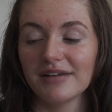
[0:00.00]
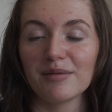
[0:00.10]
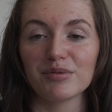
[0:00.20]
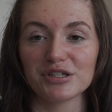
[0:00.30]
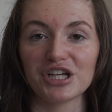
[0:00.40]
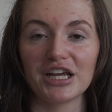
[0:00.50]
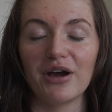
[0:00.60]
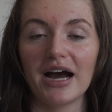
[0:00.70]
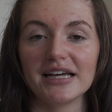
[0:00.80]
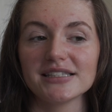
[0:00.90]
I appreciate you
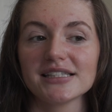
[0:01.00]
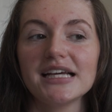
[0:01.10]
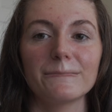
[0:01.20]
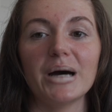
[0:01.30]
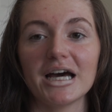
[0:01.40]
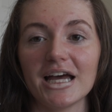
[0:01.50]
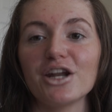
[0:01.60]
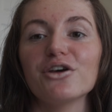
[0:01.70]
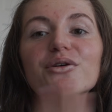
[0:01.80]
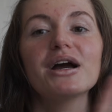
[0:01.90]
guys. But I
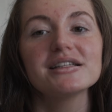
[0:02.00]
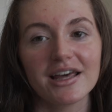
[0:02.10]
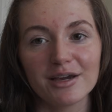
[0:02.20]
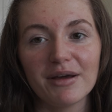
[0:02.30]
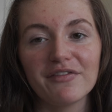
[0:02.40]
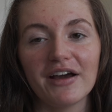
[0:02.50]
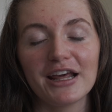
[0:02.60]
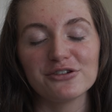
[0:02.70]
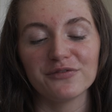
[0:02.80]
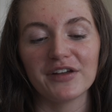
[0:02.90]
know you guys like my
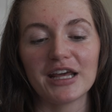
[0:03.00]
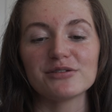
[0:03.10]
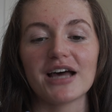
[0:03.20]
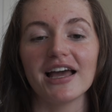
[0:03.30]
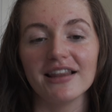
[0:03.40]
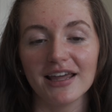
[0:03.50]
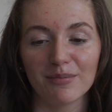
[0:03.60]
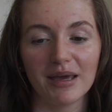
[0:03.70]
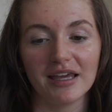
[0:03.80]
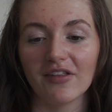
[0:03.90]
financial videos. I like
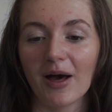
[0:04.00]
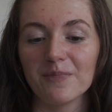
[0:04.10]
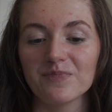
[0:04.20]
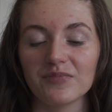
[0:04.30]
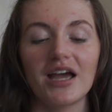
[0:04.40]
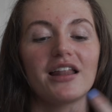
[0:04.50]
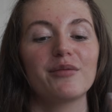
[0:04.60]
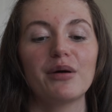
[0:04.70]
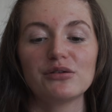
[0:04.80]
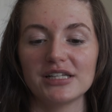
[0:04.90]
making them. I
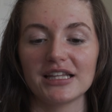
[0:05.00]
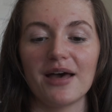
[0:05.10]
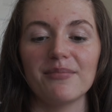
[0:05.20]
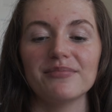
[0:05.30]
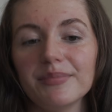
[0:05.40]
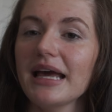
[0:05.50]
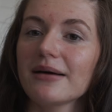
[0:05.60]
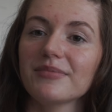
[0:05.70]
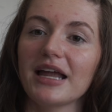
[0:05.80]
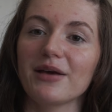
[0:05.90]
like posting them. But yeah,
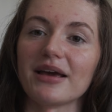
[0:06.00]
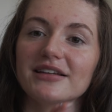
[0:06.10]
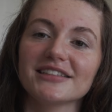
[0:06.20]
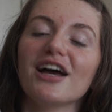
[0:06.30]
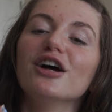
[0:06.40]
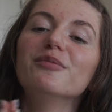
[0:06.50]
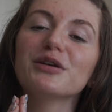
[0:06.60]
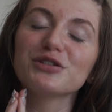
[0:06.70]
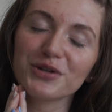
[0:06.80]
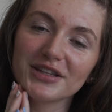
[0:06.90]
anyway, I hope you
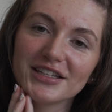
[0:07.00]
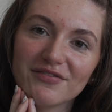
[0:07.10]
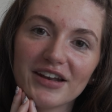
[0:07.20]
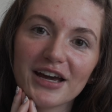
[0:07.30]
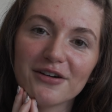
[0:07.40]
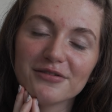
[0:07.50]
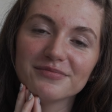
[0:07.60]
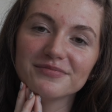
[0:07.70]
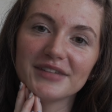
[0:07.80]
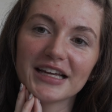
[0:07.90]
enjoyed this video.
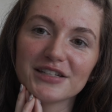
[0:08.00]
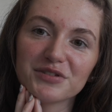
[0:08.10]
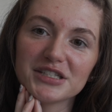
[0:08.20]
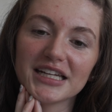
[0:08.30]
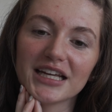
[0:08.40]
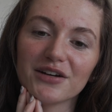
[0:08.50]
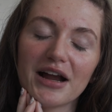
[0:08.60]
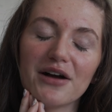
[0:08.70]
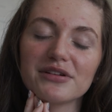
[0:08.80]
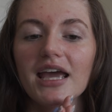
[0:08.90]
Thanks for sticking
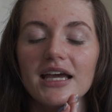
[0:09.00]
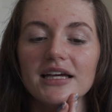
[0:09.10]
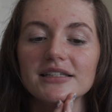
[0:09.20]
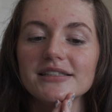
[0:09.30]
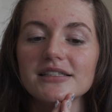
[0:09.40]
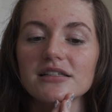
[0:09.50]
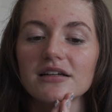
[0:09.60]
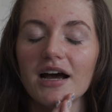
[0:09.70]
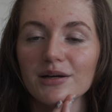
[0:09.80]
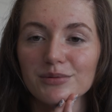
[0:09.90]
around, and
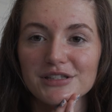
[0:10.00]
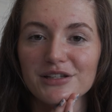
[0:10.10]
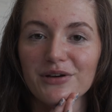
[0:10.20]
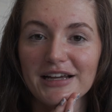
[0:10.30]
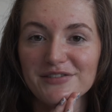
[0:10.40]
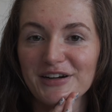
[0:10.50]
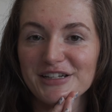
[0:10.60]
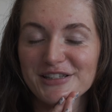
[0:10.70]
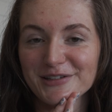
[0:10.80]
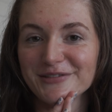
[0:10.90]
I will see you guys very
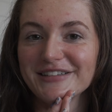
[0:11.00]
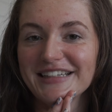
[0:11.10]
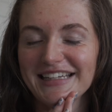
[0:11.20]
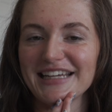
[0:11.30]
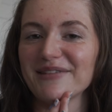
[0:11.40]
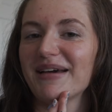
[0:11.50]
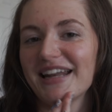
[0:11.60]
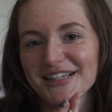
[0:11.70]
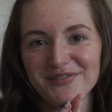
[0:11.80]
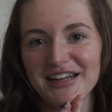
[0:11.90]
soon in my
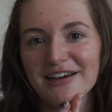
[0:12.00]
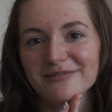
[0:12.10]
next video.